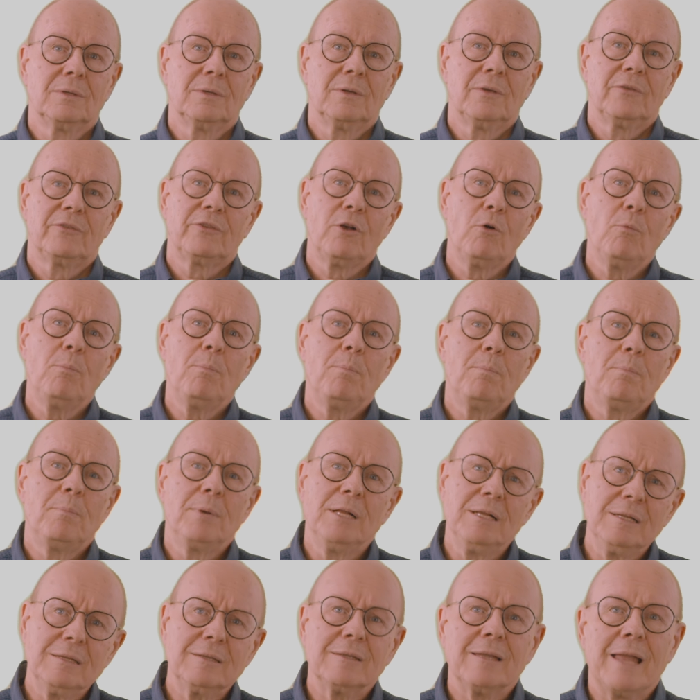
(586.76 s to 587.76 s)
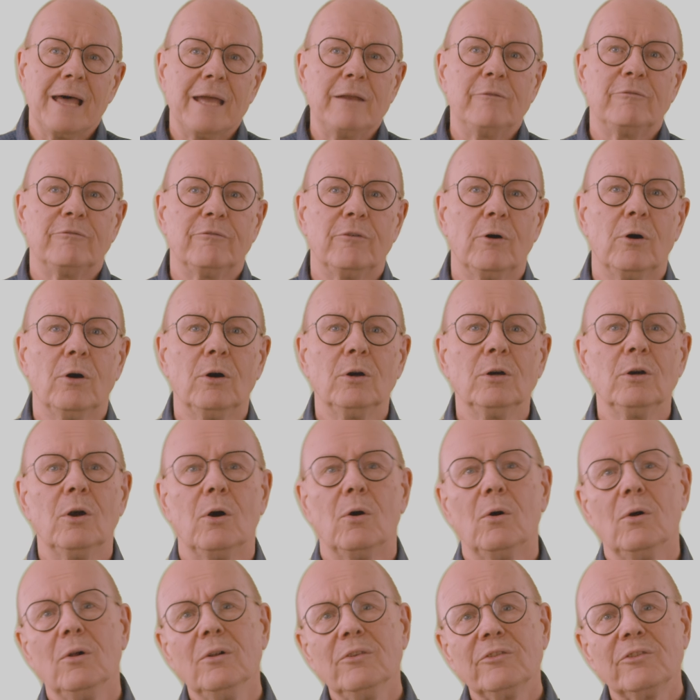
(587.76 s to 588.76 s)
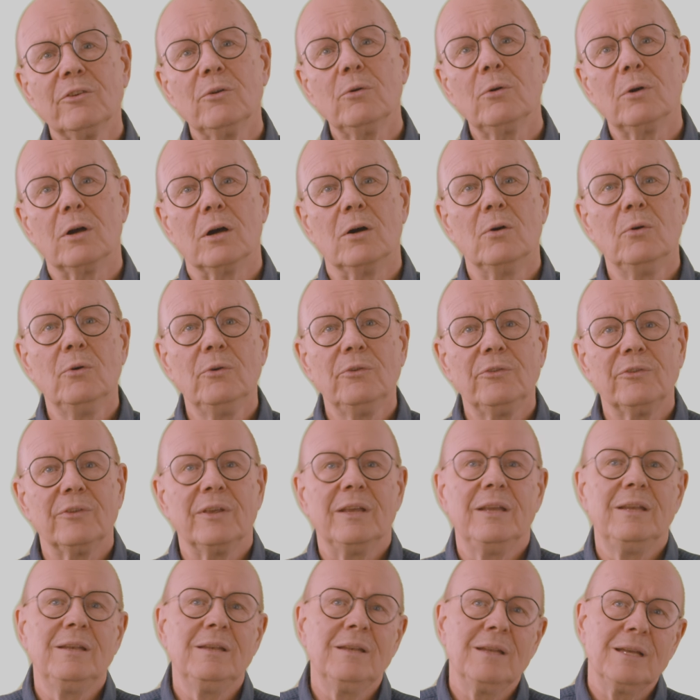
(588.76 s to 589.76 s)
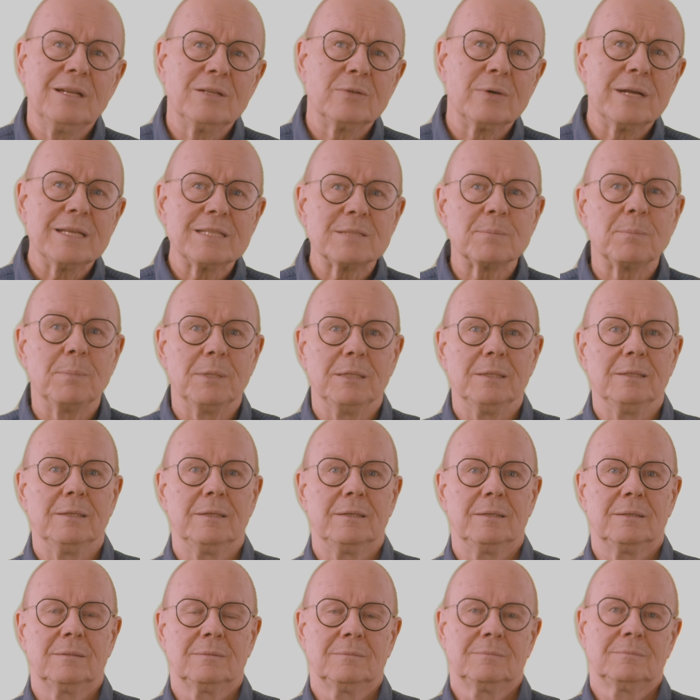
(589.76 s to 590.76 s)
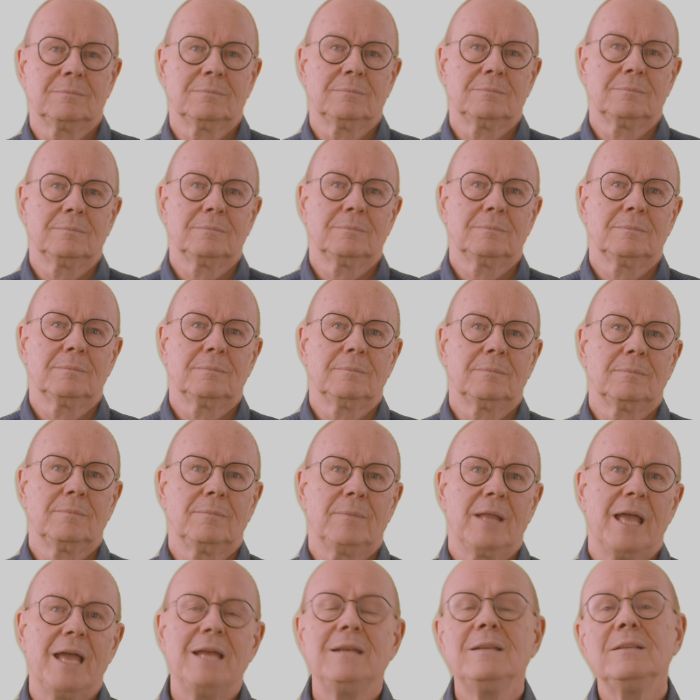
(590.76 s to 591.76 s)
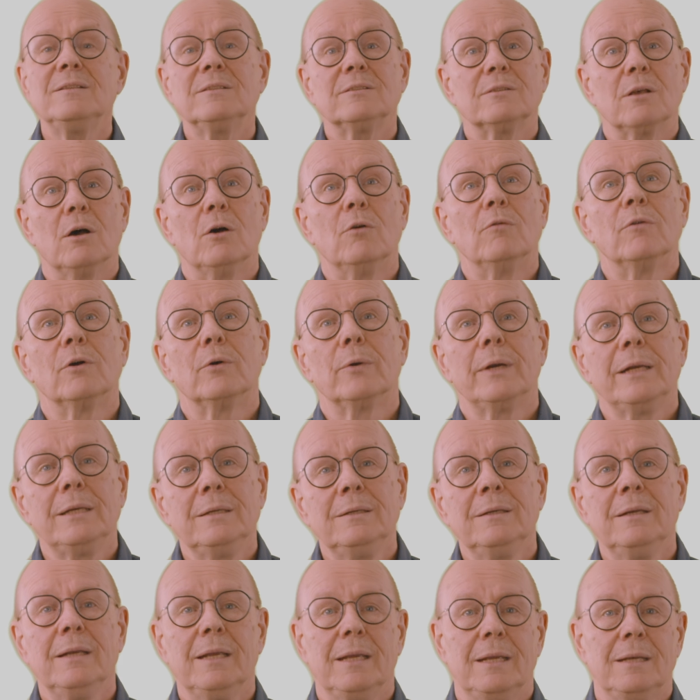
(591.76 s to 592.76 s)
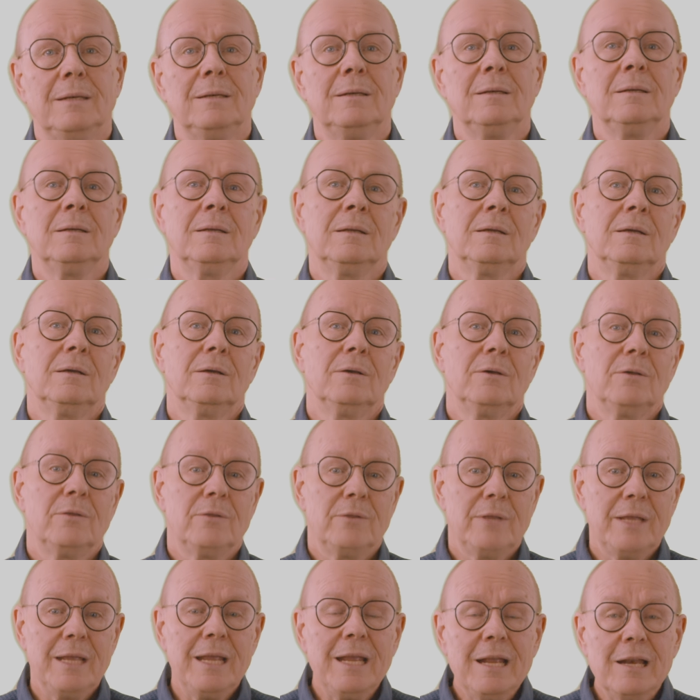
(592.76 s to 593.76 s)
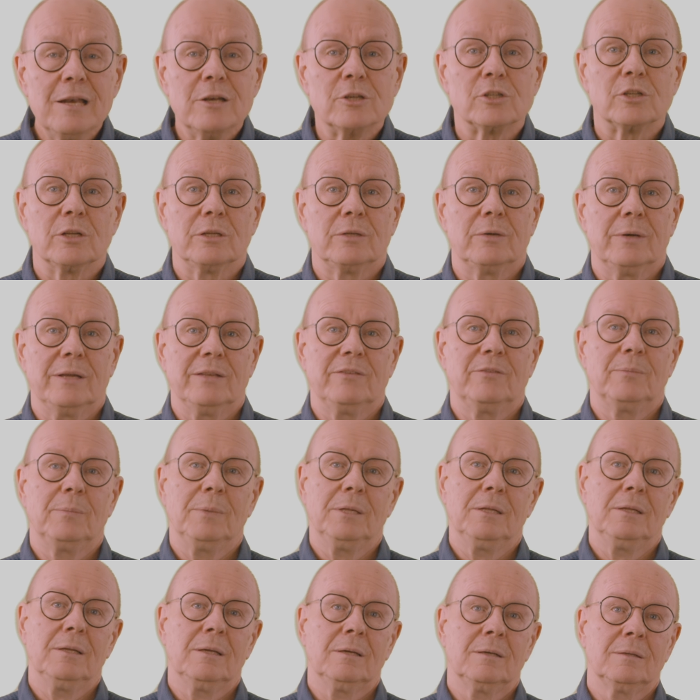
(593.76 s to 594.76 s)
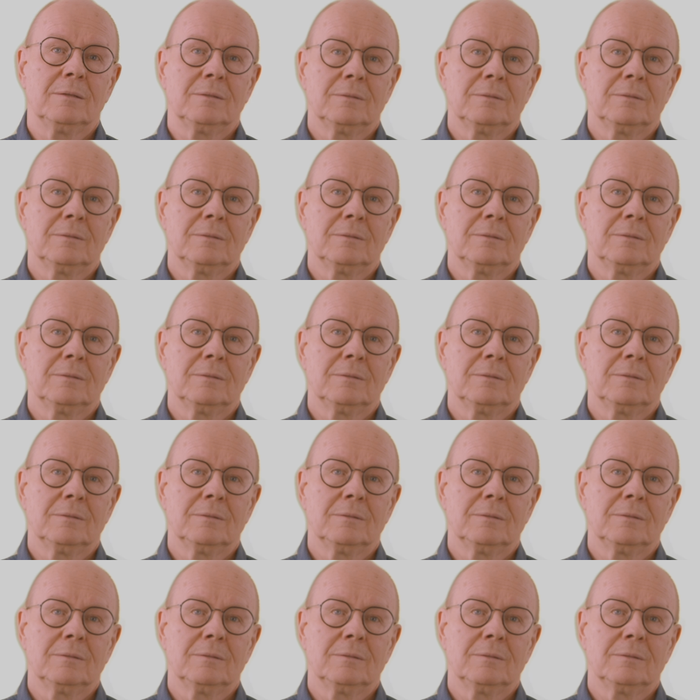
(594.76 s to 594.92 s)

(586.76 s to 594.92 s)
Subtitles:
So buildLine 4 also goes in address builder and is overridden in the English address builder.